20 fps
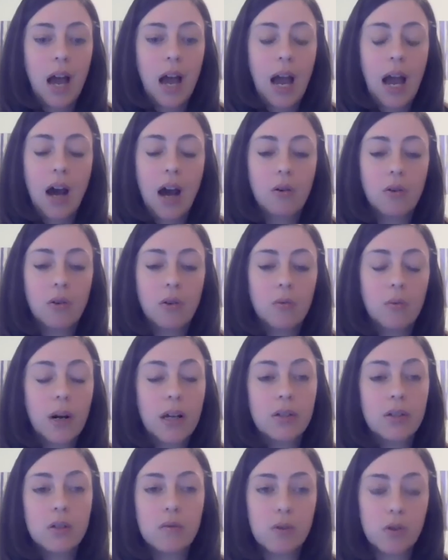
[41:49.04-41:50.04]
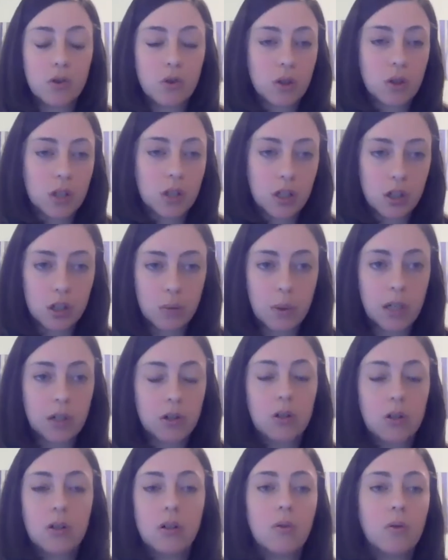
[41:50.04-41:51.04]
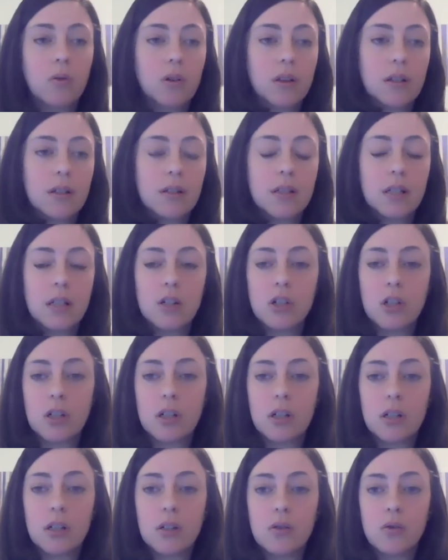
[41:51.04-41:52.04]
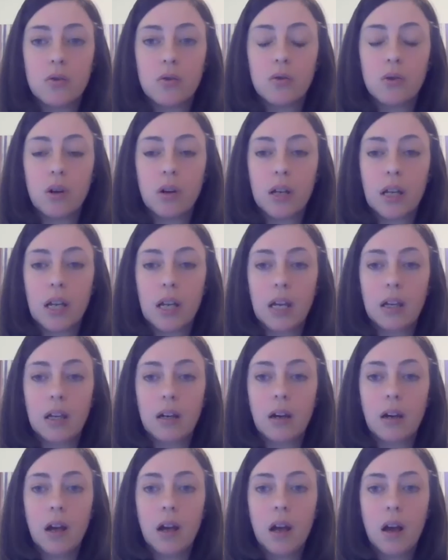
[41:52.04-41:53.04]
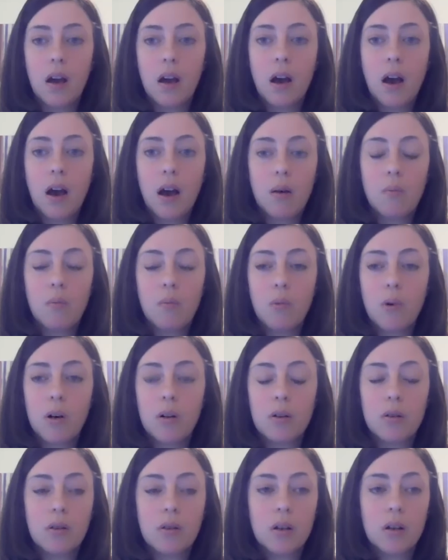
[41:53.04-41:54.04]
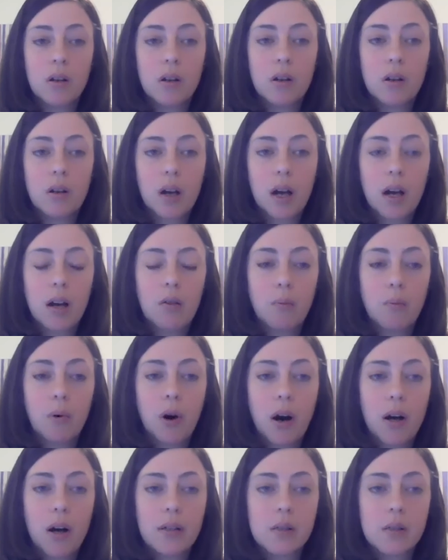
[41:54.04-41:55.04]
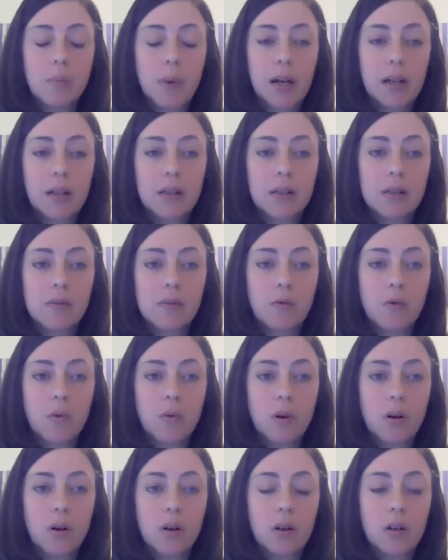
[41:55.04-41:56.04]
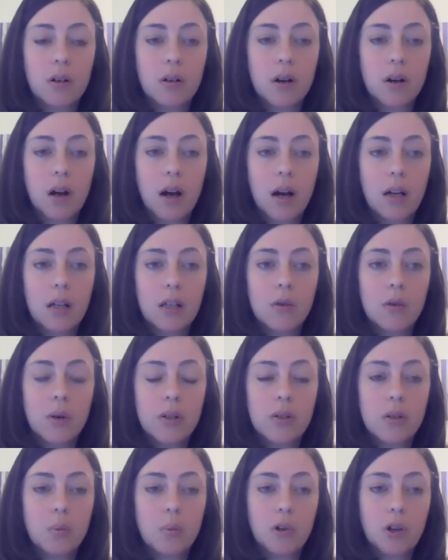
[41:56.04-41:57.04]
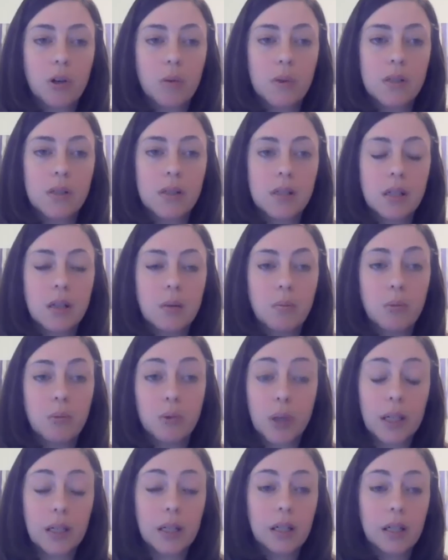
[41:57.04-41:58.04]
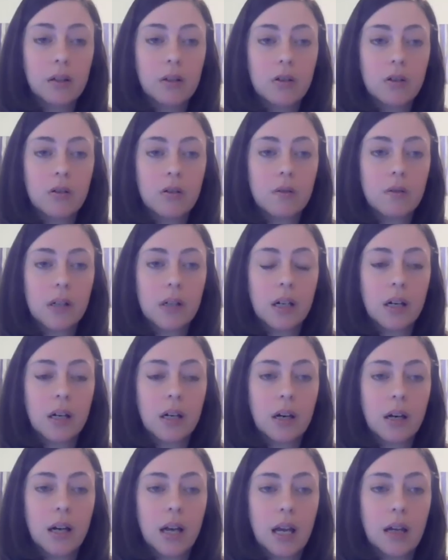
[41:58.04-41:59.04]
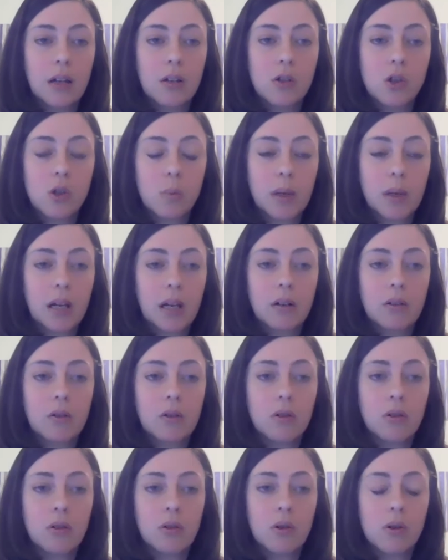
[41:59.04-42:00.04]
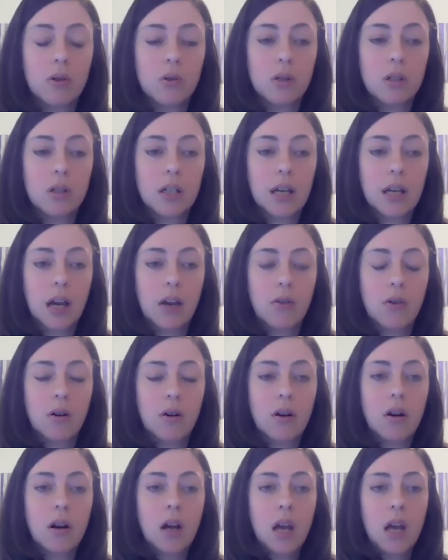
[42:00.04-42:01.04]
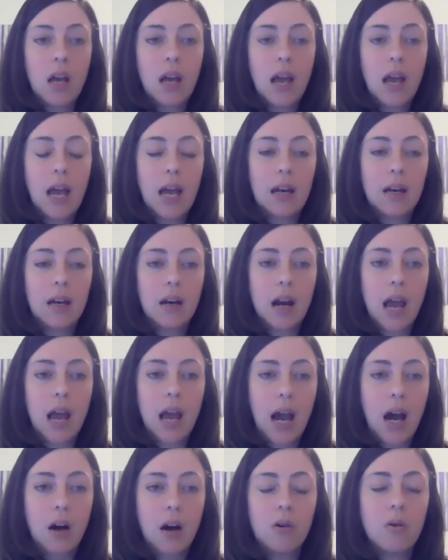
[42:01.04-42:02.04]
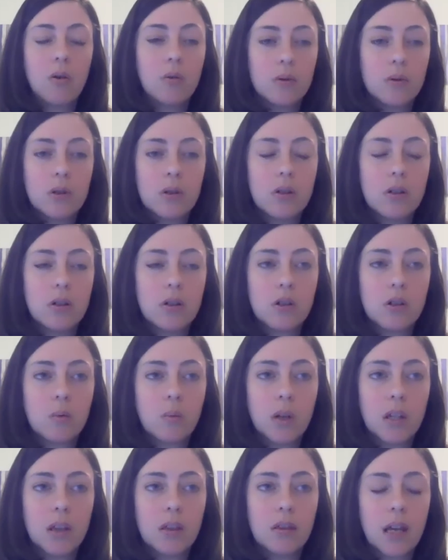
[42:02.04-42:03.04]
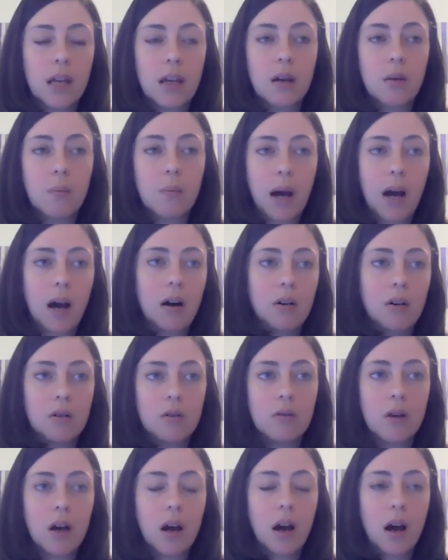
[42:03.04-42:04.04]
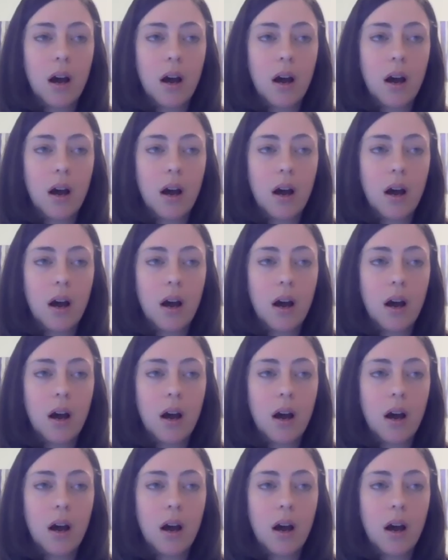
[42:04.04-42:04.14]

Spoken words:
how the rest of the strategic picture in Northeast Asia is looking. What are the kind of prospects for U.S. diplomacy bringing Korea and Japan a little closer together? And how should we think about